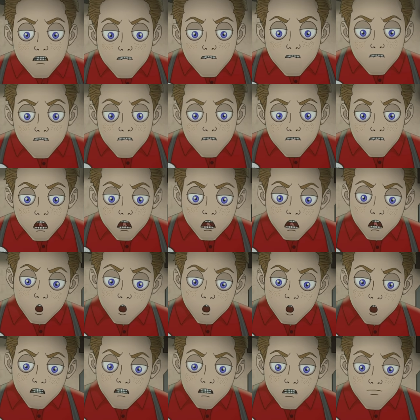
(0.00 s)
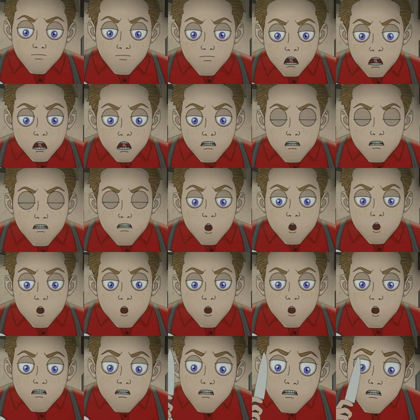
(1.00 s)
"Eat, or I won't
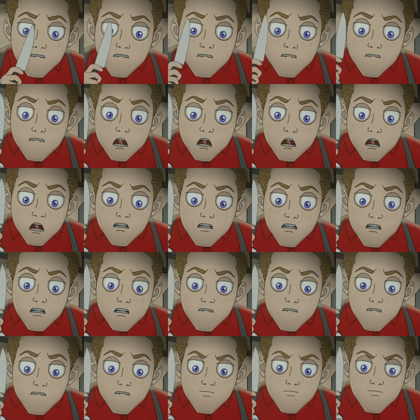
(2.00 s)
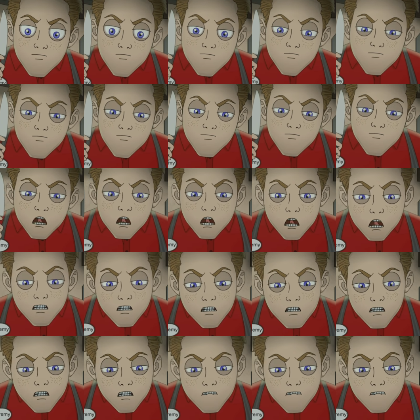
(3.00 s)
hesitate to use this, Walter.
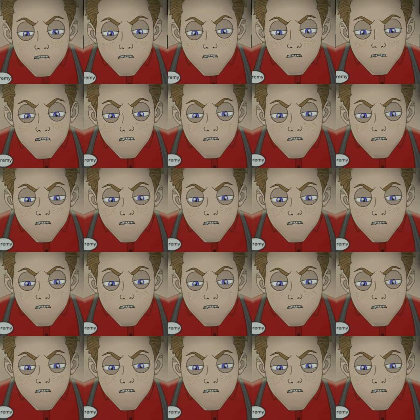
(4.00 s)
Eat!"